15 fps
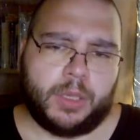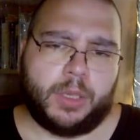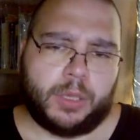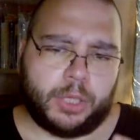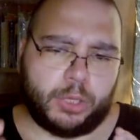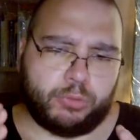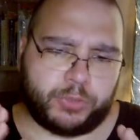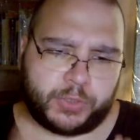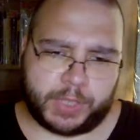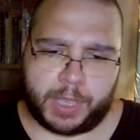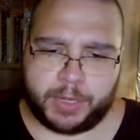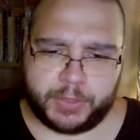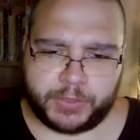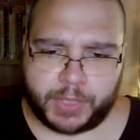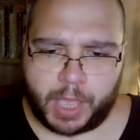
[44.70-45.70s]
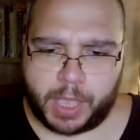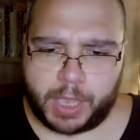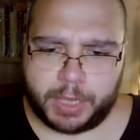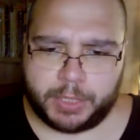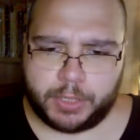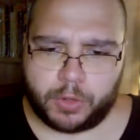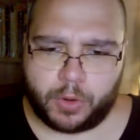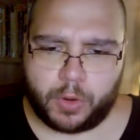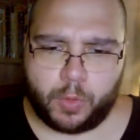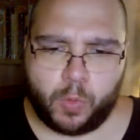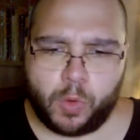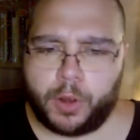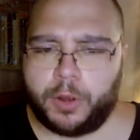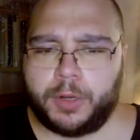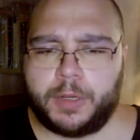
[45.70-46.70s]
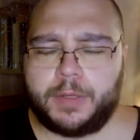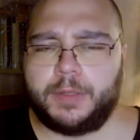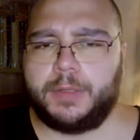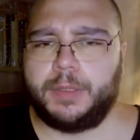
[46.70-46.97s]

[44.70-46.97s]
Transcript: you set aside your work